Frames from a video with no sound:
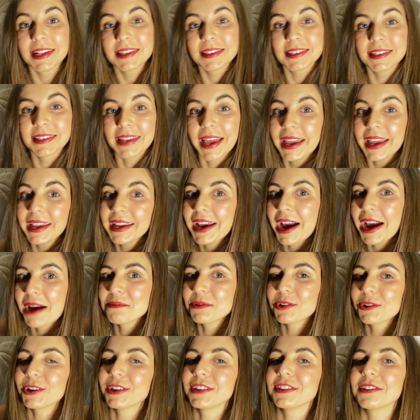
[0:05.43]
Today
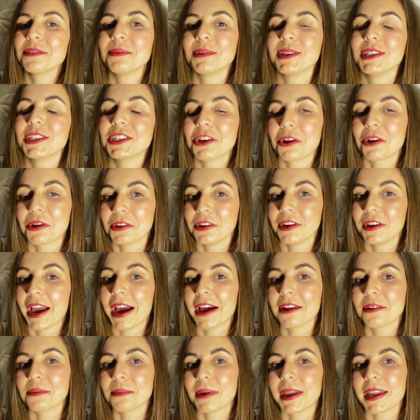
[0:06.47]
I'm going to be showing you
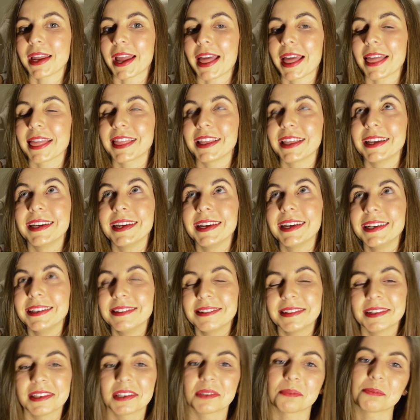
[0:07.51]
how to make the
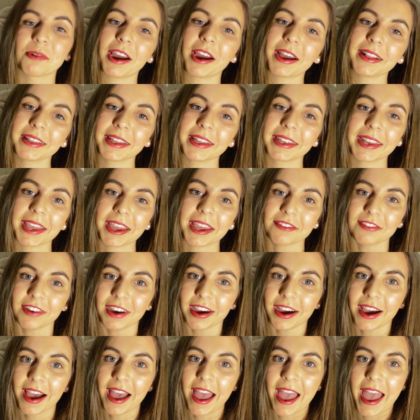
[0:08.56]
easiest bralette
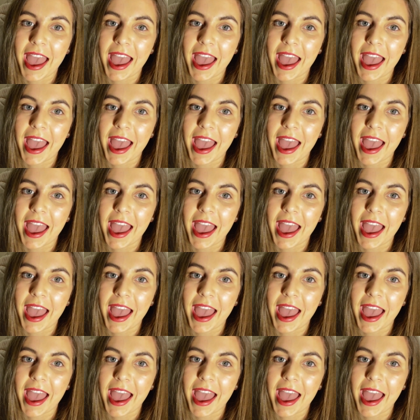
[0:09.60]
ever